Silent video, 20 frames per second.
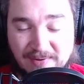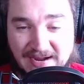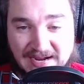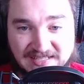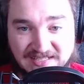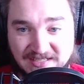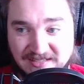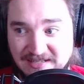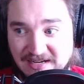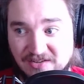
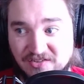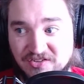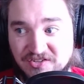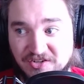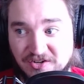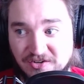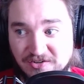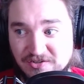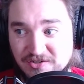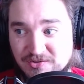passing down
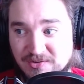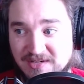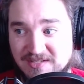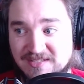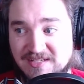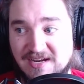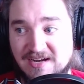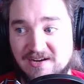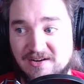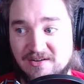starters right
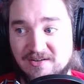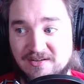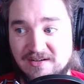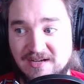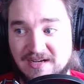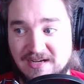there.